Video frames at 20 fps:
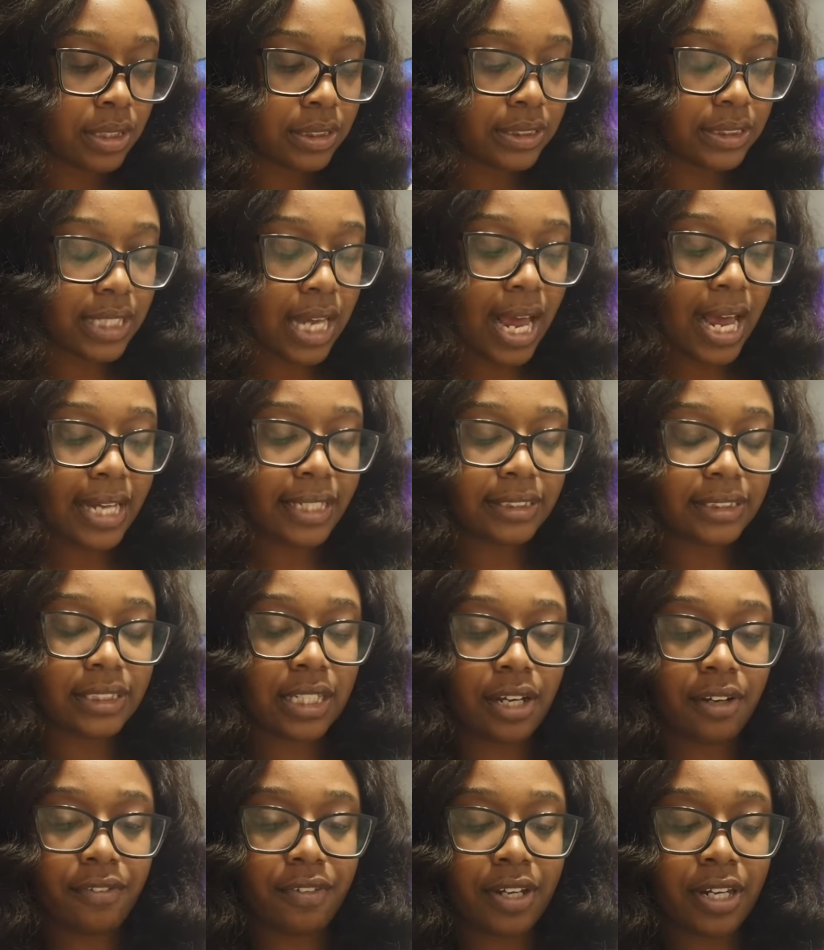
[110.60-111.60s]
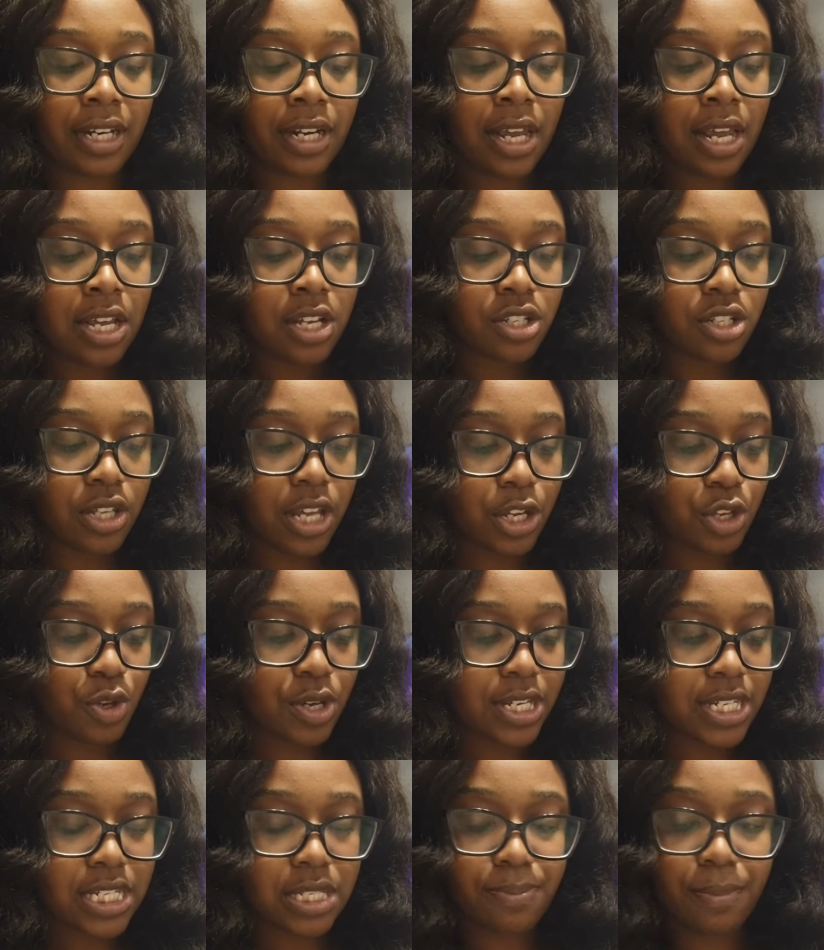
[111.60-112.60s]
size of it so that
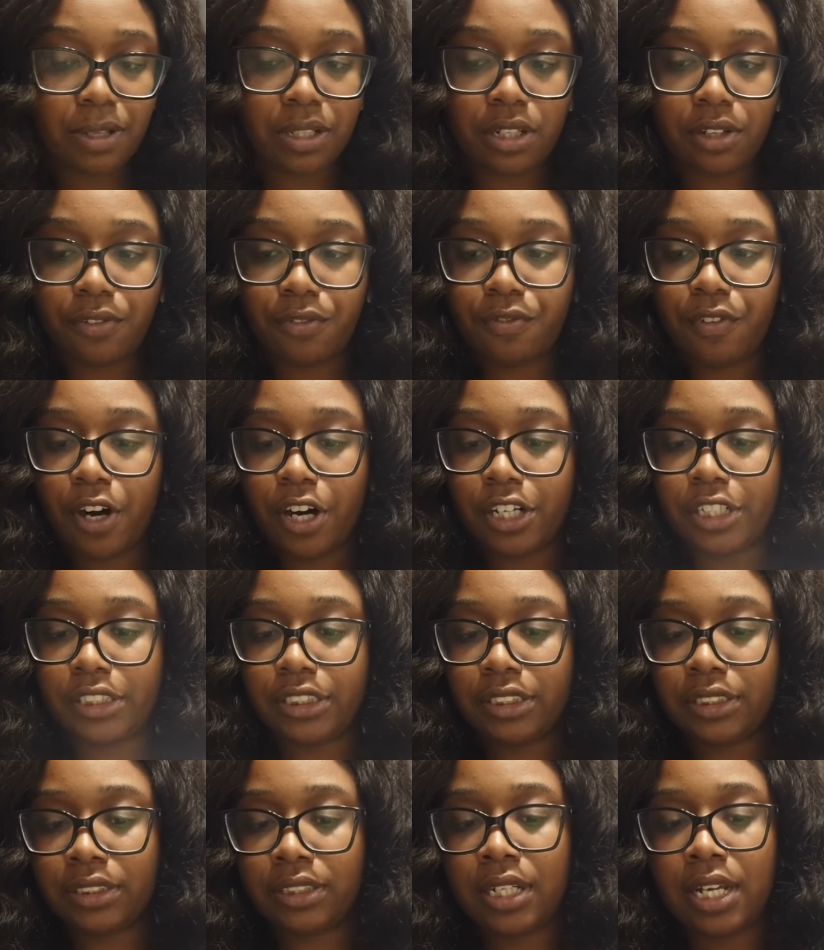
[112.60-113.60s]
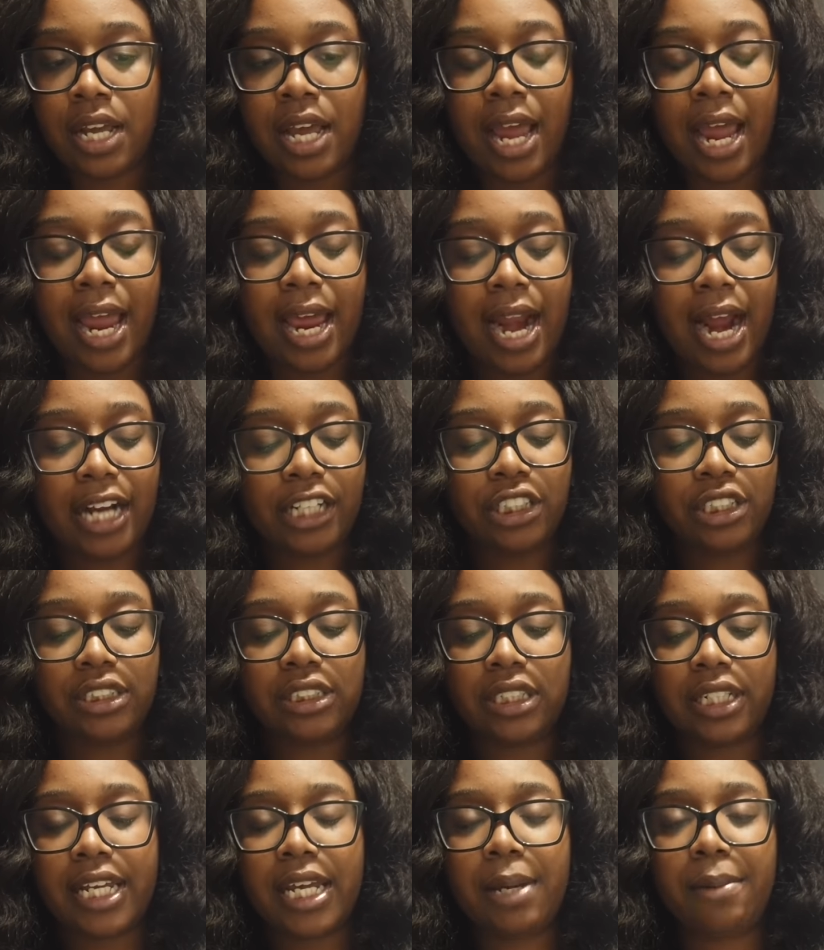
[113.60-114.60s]
you can smell it first and I
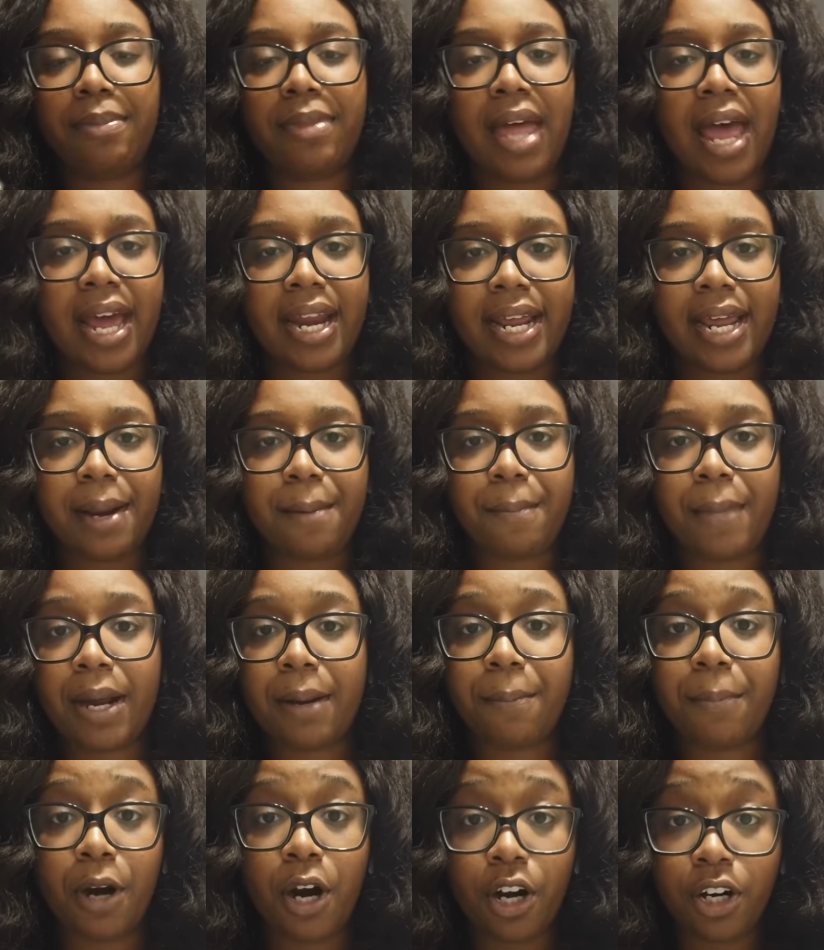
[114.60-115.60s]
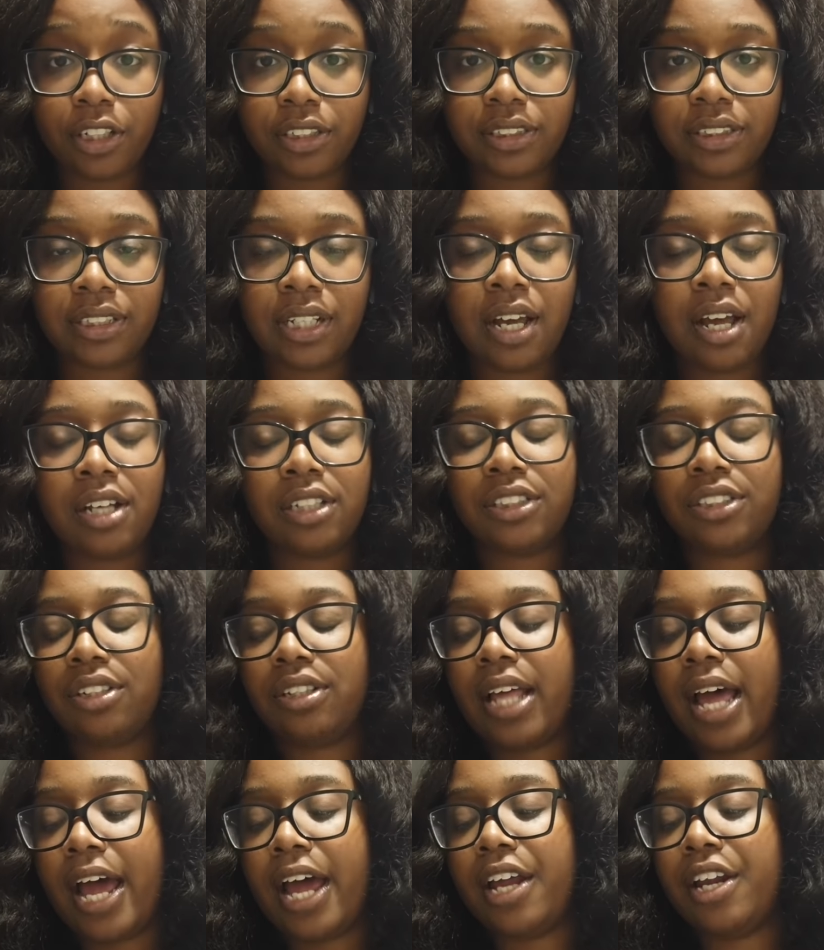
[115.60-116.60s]
just keep that in my purse
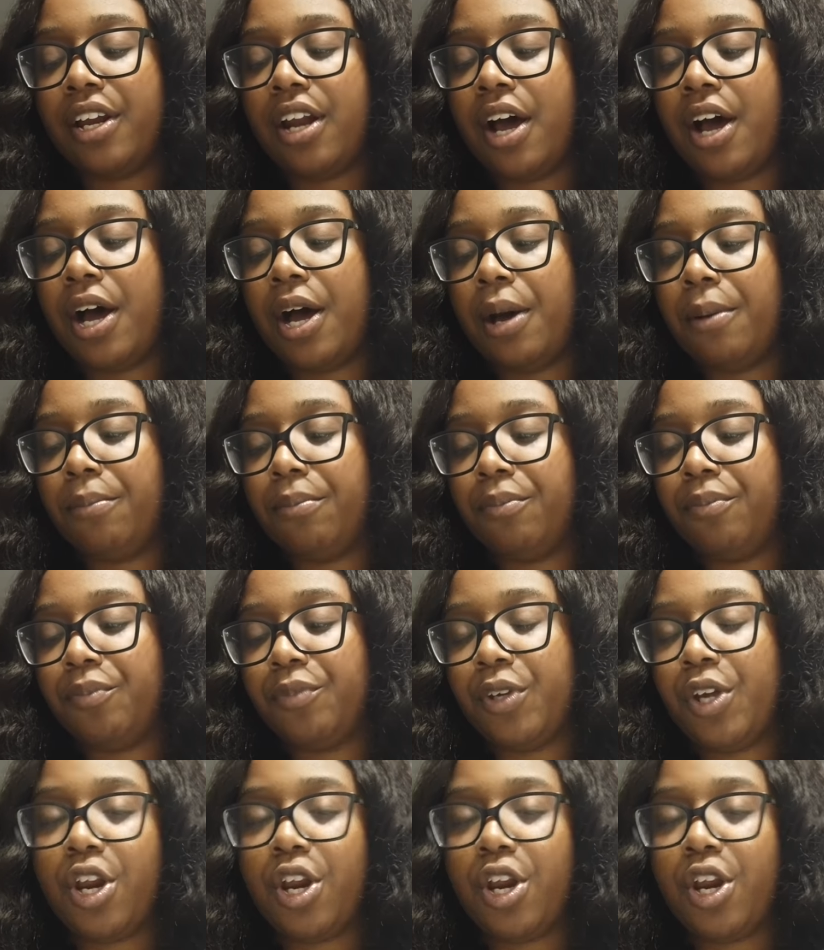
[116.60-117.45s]
so that um,